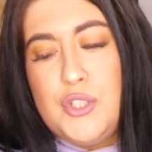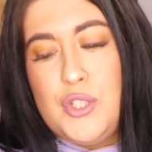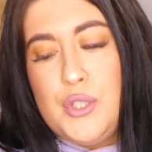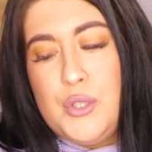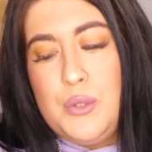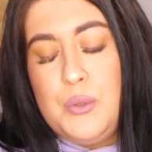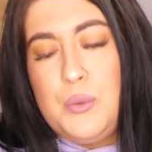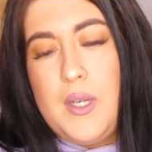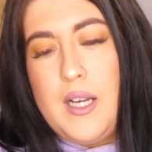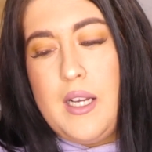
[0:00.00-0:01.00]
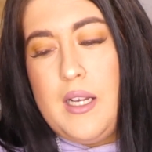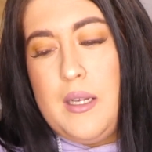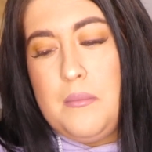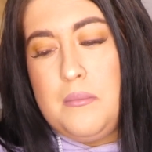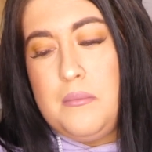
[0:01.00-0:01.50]
to
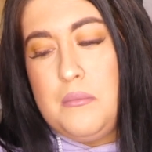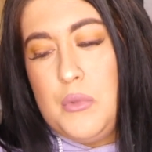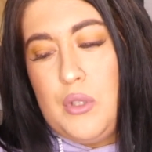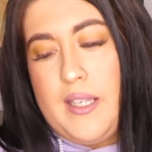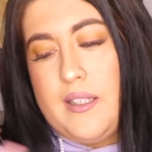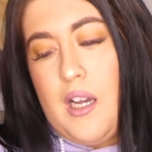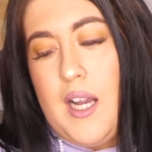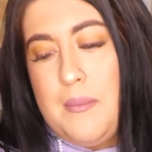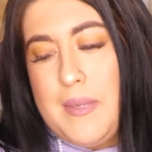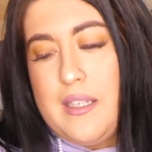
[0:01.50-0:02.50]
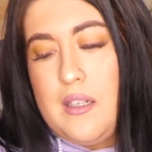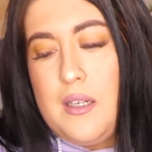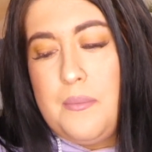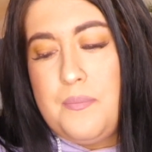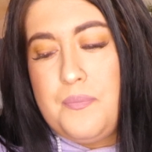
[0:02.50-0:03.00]
um, more like eye
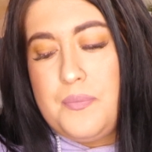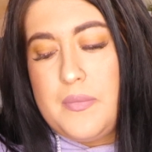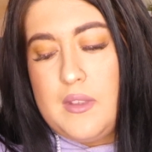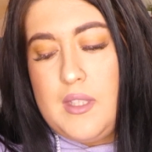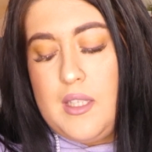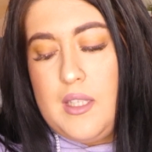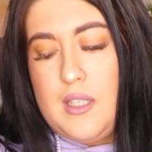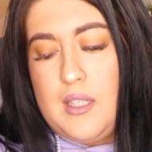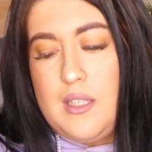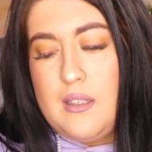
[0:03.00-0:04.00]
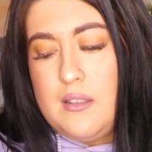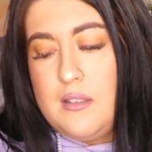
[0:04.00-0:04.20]
makeup. The...